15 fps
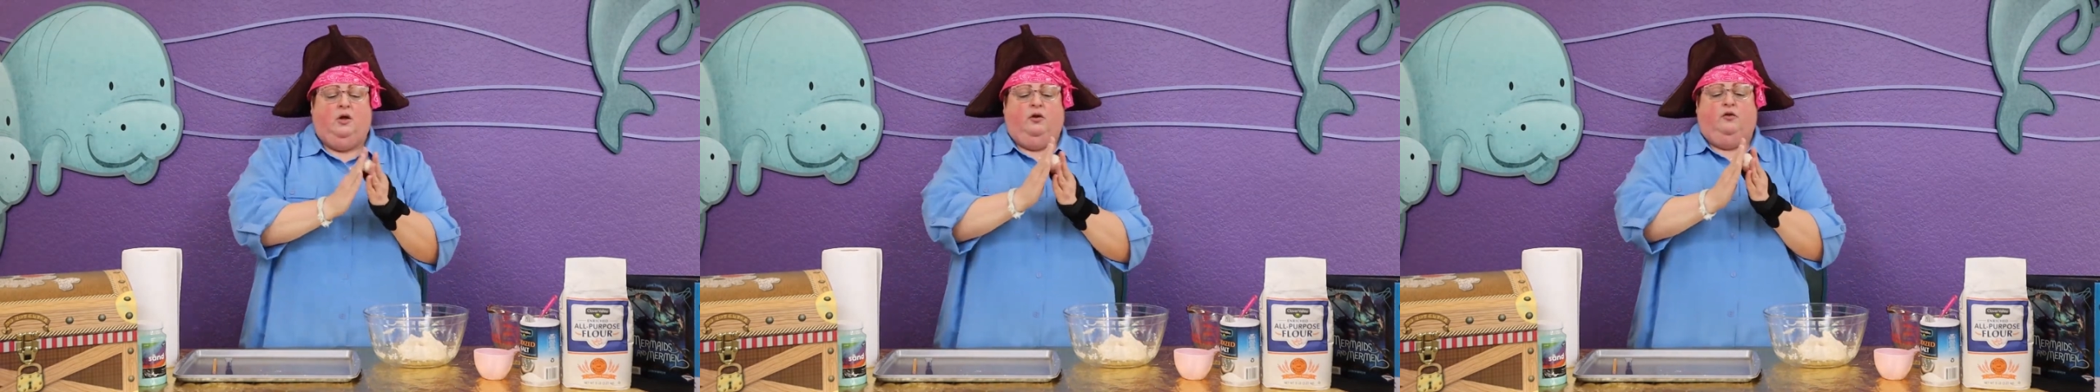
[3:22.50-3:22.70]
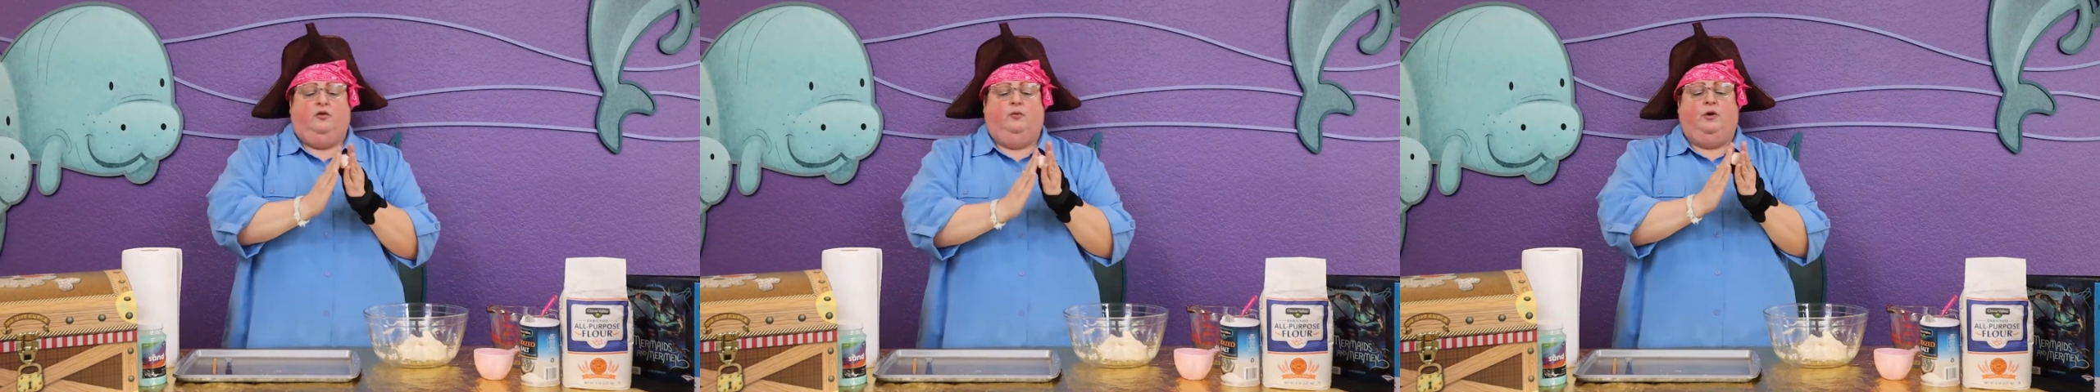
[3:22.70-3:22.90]

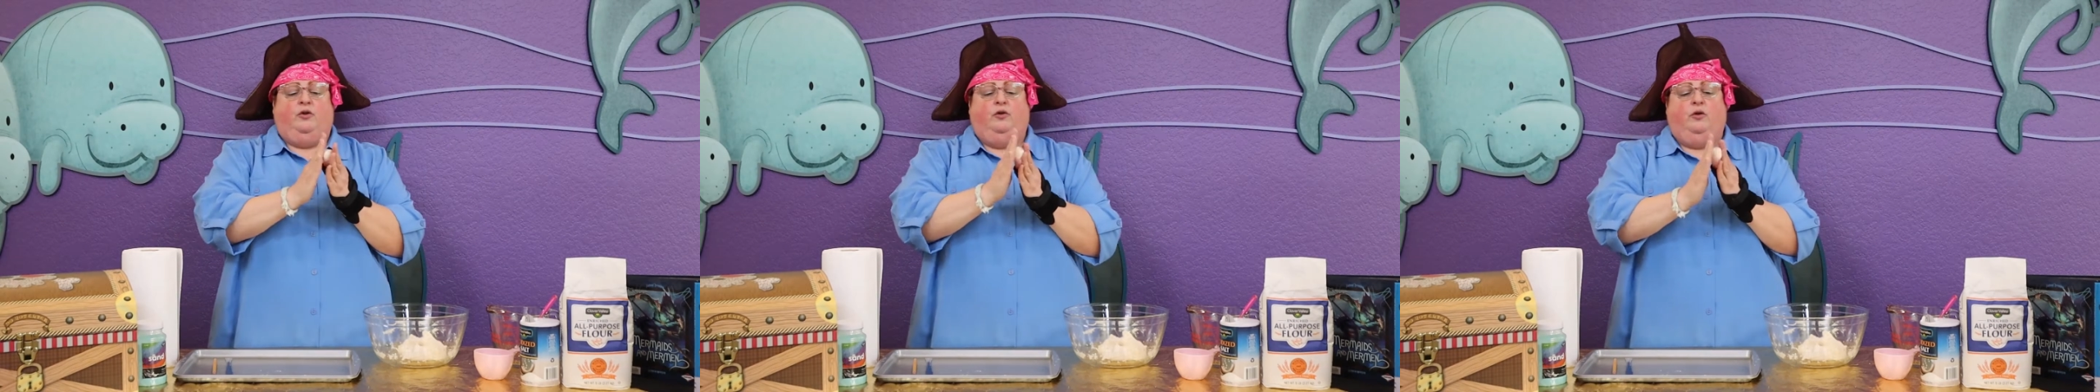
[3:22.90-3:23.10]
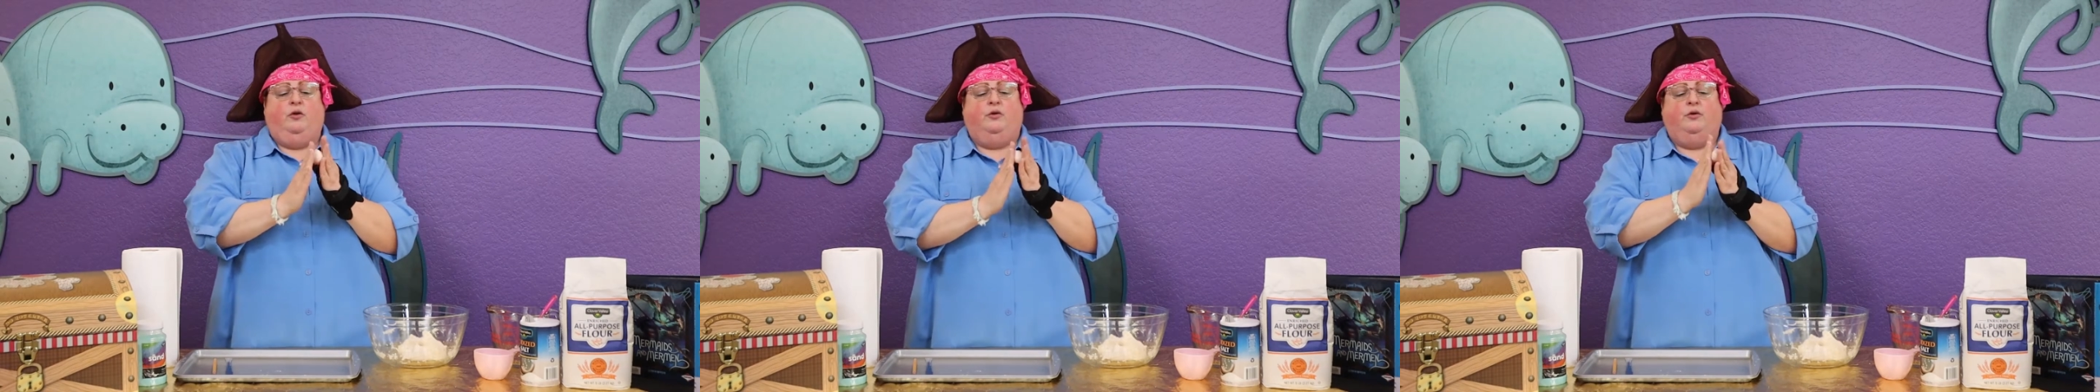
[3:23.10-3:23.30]
So
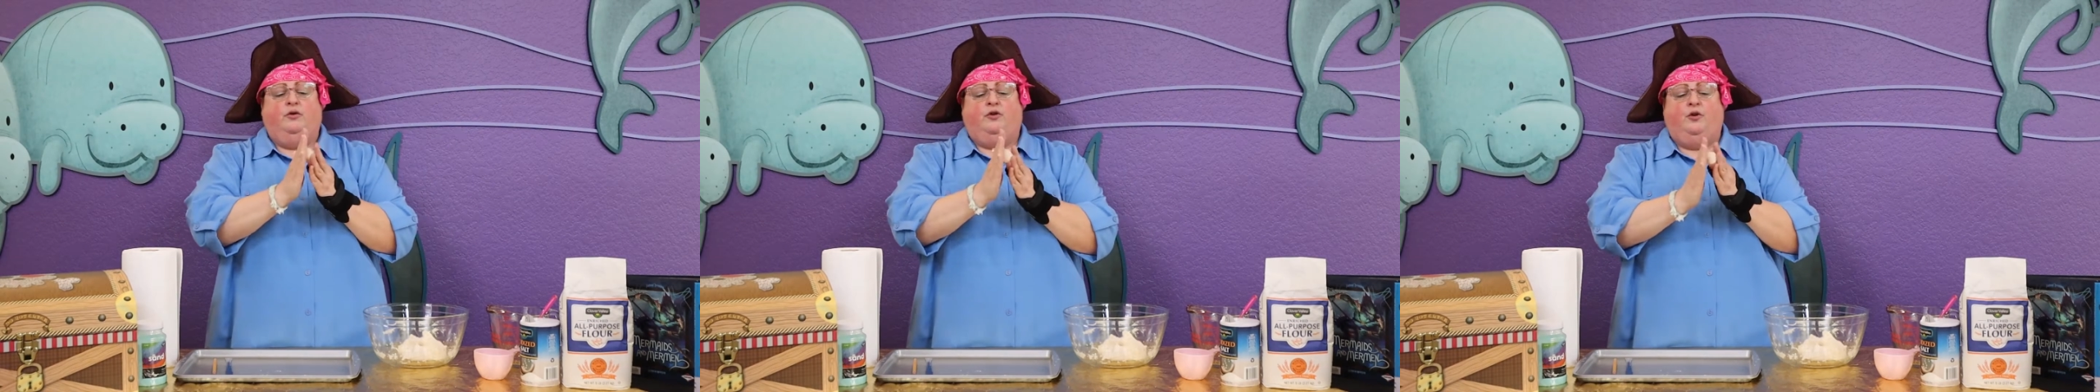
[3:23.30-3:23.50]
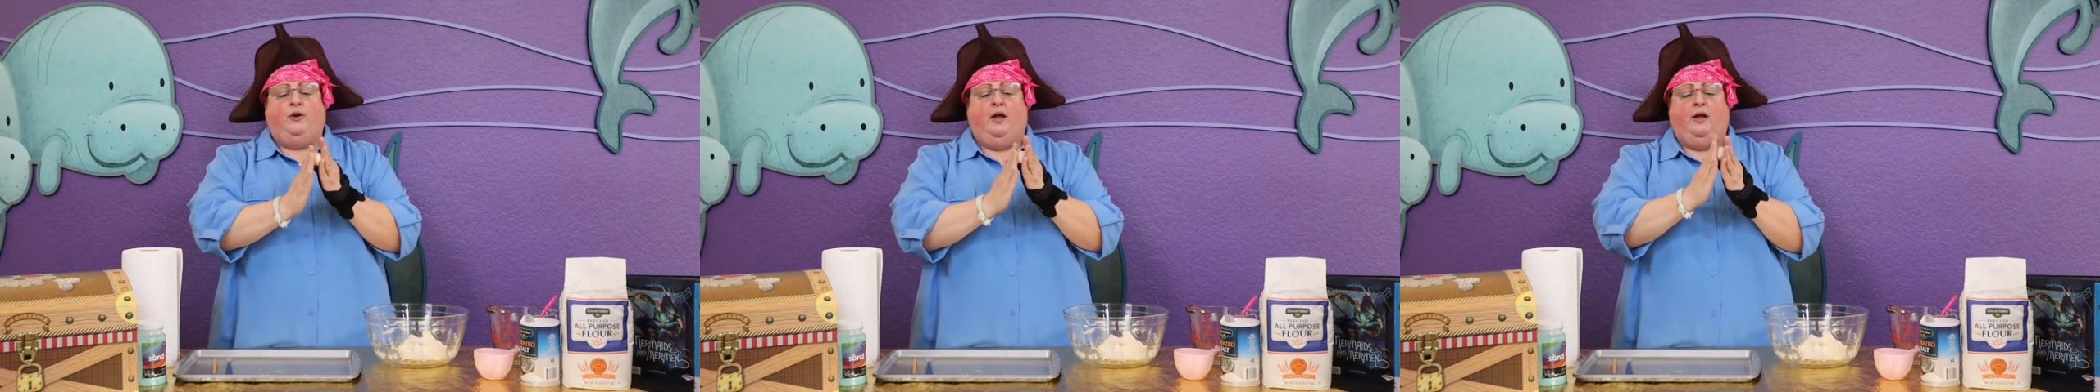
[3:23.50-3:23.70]
what you do
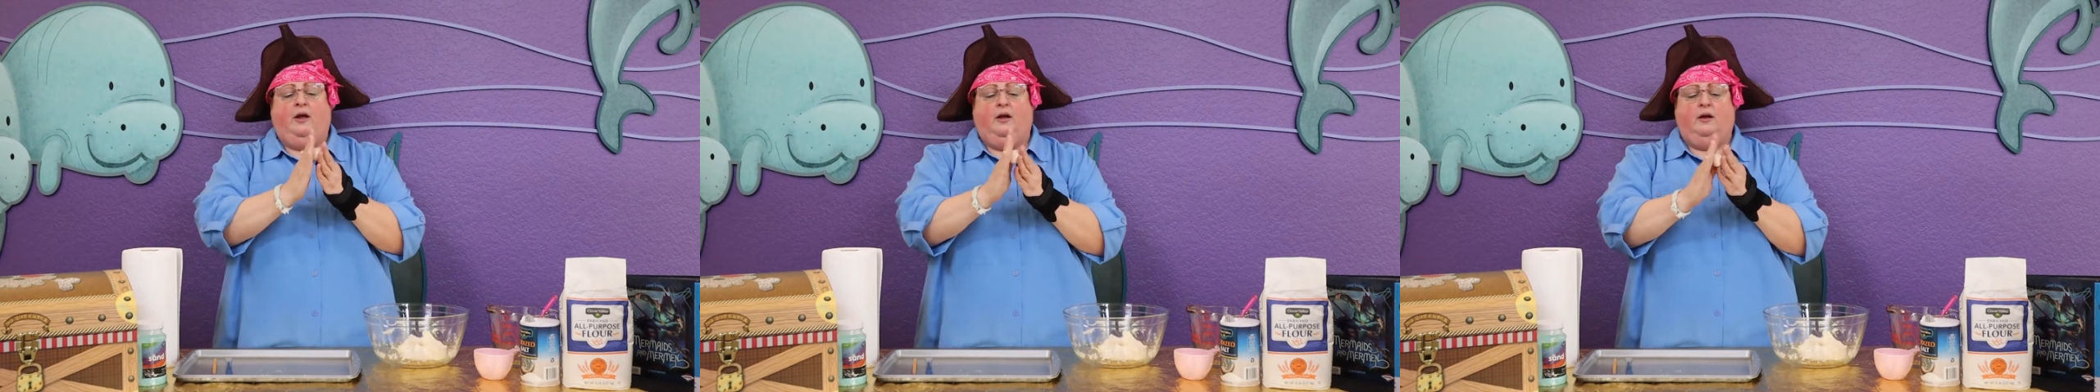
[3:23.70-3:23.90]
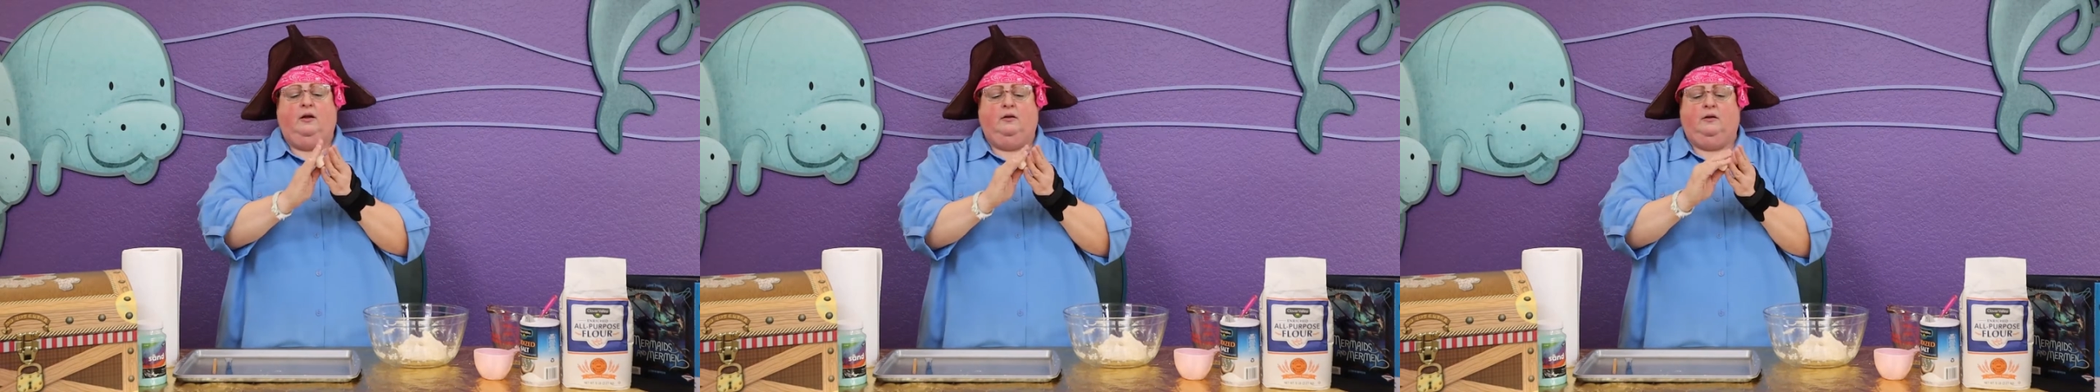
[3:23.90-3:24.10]
is you take